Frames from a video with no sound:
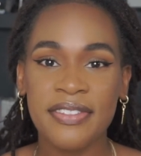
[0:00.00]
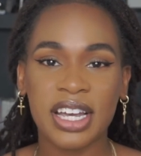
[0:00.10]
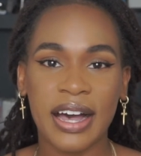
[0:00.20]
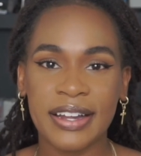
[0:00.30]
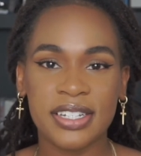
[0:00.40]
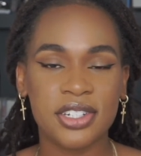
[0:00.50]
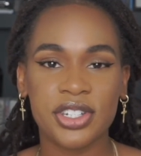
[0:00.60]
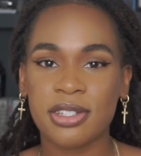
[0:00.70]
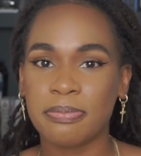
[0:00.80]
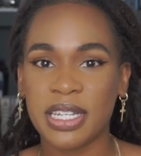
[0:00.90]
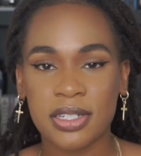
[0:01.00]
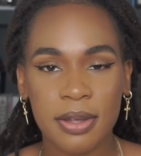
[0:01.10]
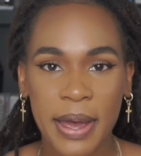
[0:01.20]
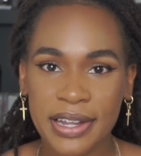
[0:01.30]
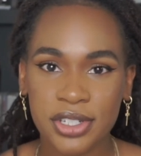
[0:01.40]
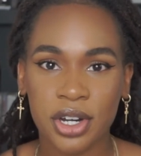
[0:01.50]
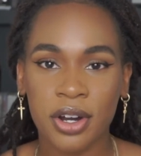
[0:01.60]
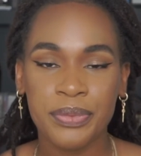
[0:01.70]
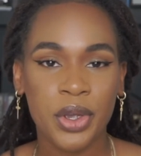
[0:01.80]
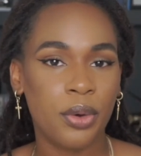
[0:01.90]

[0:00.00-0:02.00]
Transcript: that God doesn't just speak to the pastor